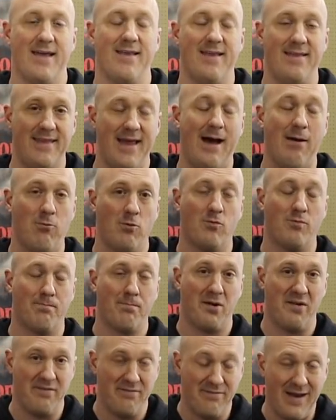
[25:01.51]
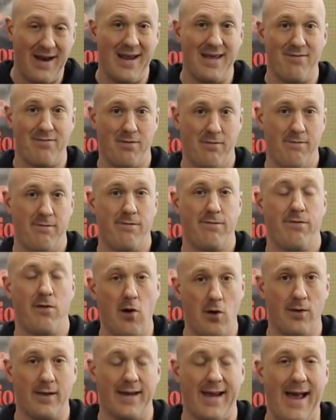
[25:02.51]
and that will prevent it from
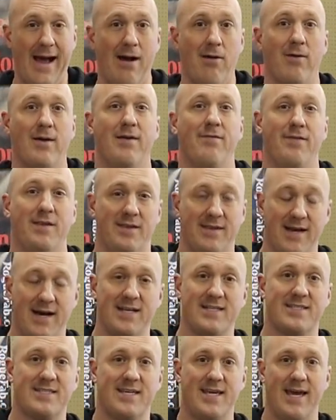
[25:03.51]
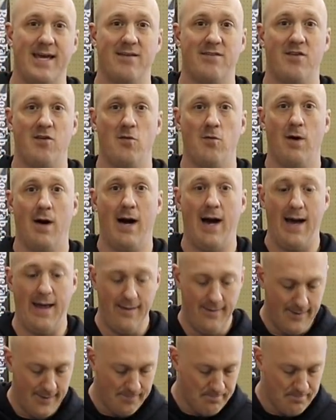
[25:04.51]
falling out if it does get too hot.